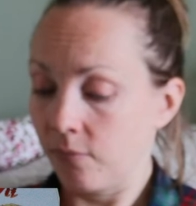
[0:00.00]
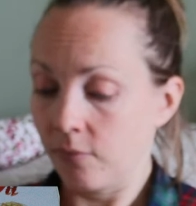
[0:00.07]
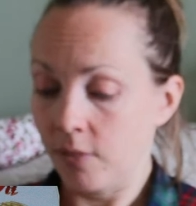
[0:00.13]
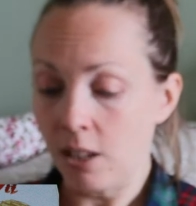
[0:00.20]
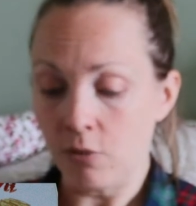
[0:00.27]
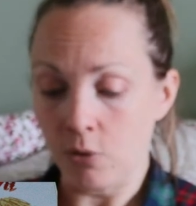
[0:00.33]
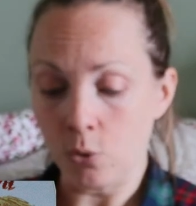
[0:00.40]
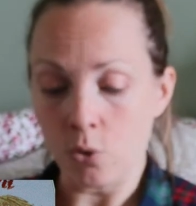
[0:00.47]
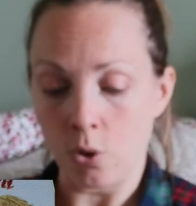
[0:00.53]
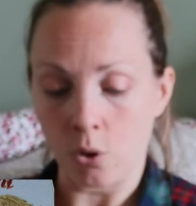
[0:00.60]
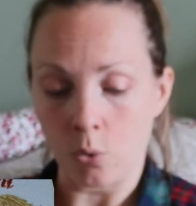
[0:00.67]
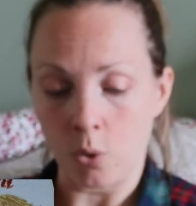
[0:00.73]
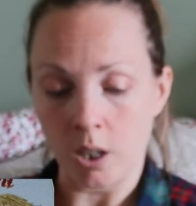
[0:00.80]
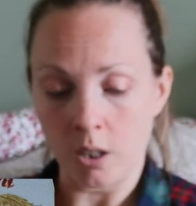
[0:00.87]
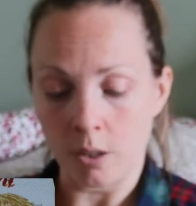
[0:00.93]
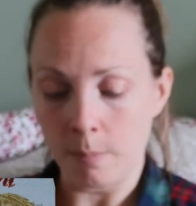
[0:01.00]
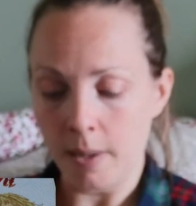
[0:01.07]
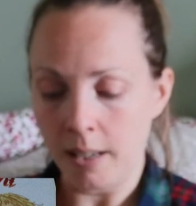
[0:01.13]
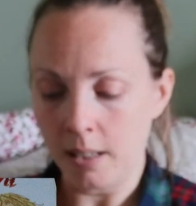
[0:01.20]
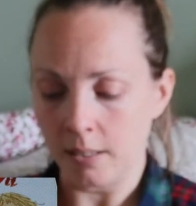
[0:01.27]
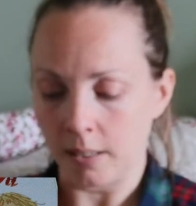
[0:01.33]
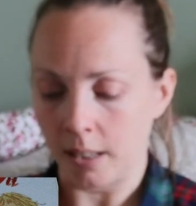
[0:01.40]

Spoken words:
They've all got quite good manners,